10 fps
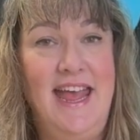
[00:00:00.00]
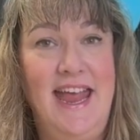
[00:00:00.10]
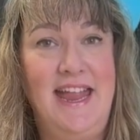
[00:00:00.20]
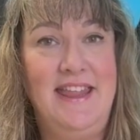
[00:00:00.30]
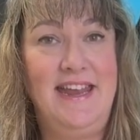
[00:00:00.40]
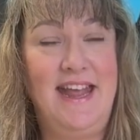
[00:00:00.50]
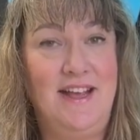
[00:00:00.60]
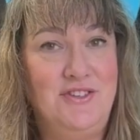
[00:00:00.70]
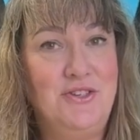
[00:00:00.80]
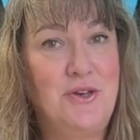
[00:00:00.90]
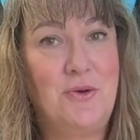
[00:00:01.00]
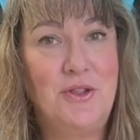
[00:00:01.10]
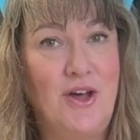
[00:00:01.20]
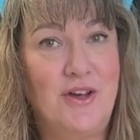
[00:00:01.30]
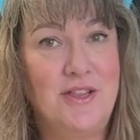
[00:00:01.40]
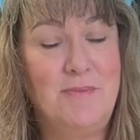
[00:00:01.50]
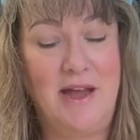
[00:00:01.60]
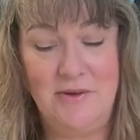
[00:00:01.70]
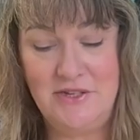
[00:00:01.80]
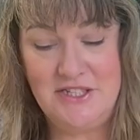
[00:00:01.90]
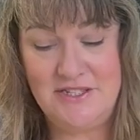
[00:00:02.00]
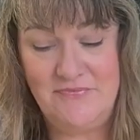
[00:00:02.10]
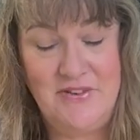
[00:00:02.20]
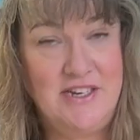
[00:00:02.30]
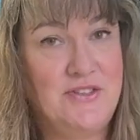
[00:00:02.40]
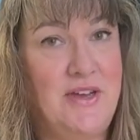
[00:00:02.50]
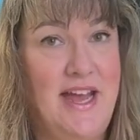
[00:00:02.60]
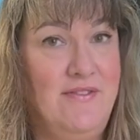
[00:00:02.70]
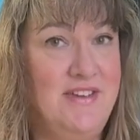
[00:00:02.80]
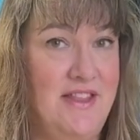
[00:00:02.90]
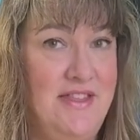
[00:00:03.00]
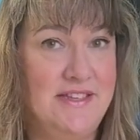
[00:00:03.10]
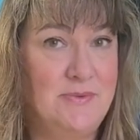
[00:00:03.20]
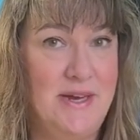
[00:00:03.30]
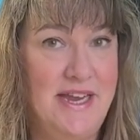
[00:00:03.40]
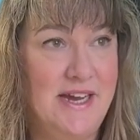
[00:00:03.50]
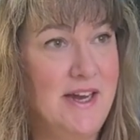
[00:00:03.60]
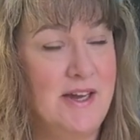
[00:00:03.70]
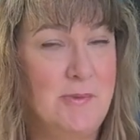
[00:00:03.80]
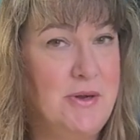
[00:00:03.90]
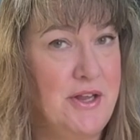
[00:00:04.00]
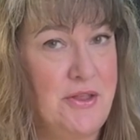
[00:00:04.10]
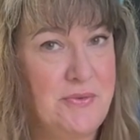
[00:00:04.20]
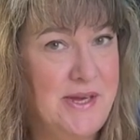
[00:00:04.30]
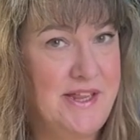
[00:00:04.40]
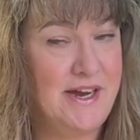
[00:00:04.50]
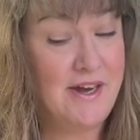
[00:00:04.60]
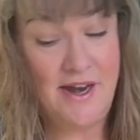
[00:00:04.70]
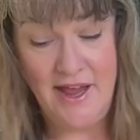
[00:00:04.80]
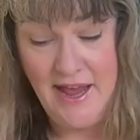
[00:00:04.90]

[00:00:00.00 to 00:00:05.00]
And then as you go along them, I would just finish, okay, I've done this one here. I'm going to put a 3 there.